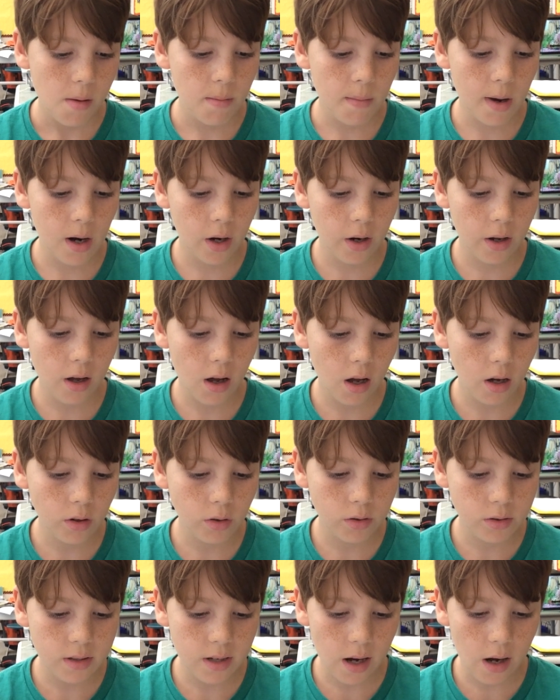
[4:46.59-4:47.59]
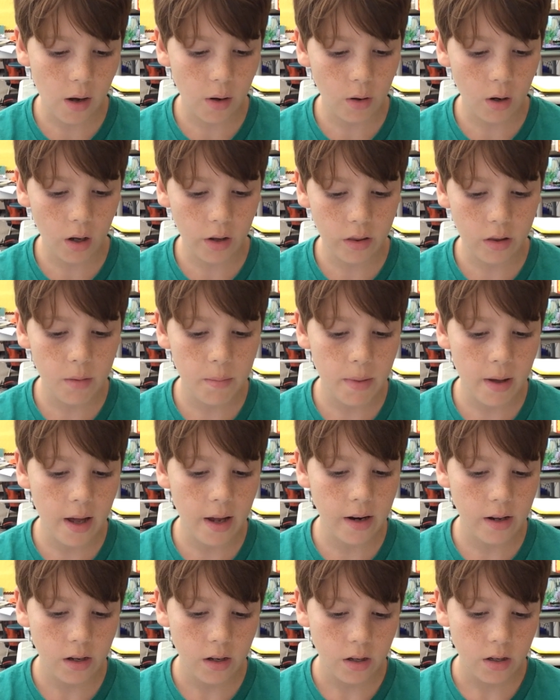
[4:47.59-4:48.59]
Mary huddled down on the
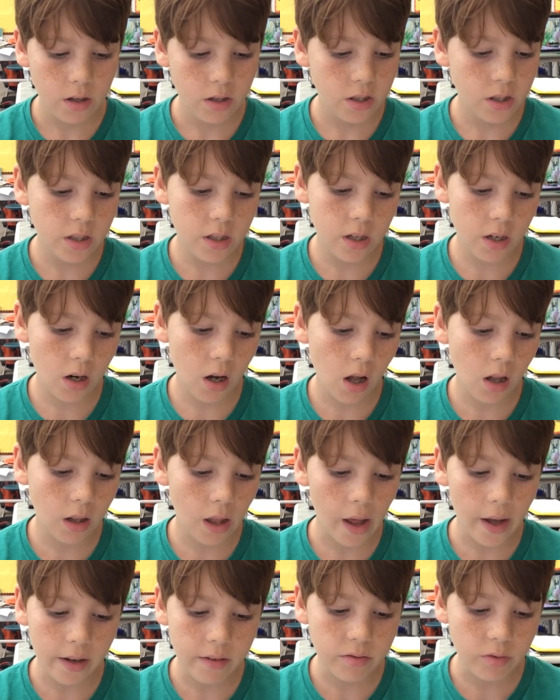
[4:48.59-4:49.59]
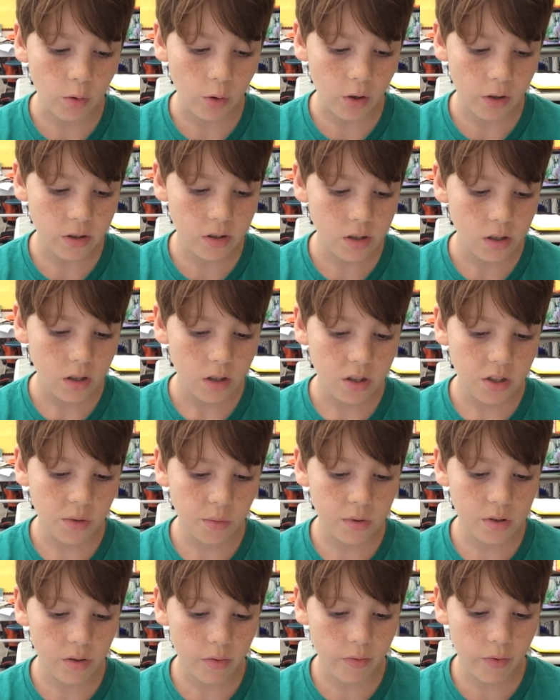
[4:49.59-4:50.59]
bed. She did not like fords. She
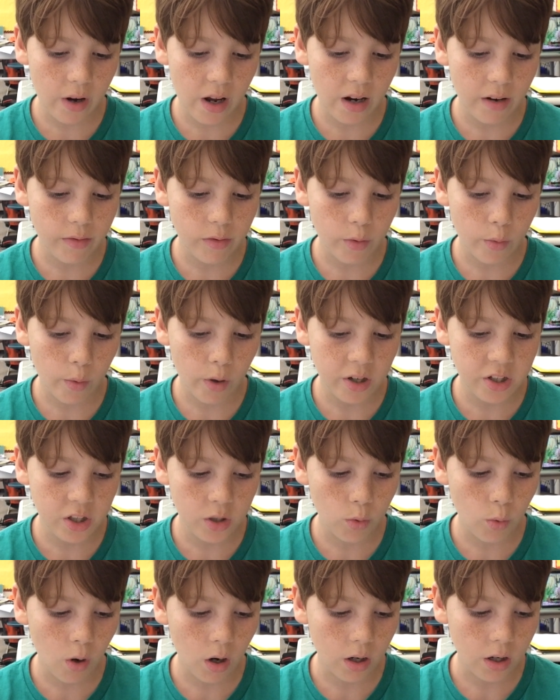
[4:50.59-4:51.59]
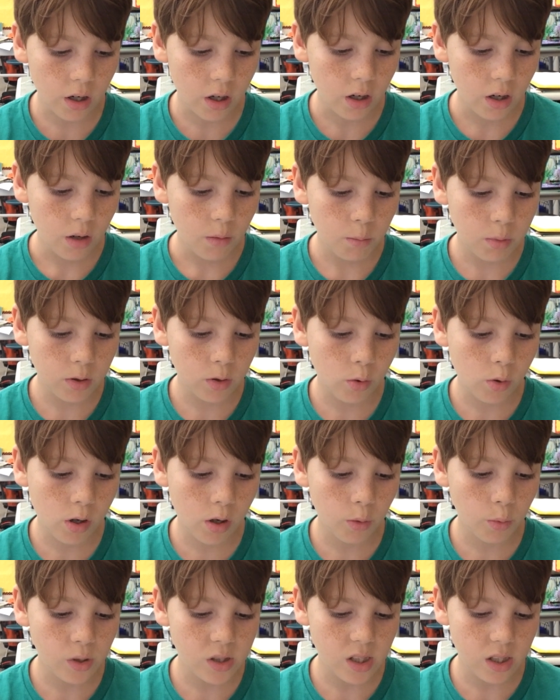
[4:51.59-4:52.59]
was afraid of the rushing water, but
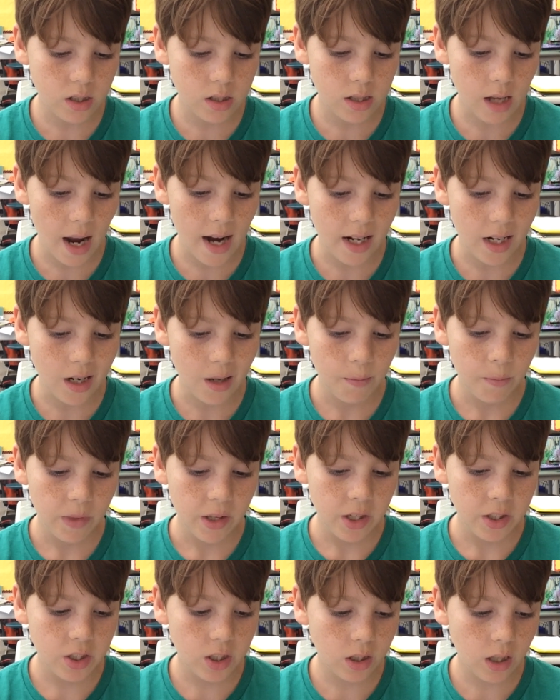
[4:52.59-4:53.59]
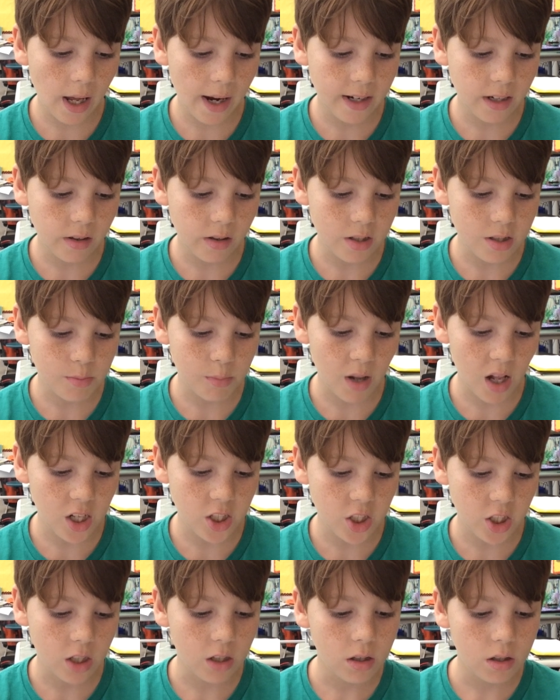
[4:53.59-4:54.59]
Laura was excited. She liked the
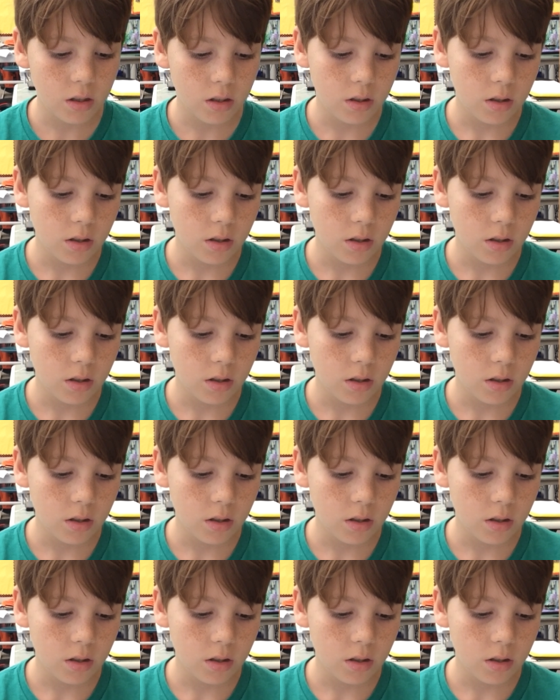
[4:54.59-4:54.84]
splashing.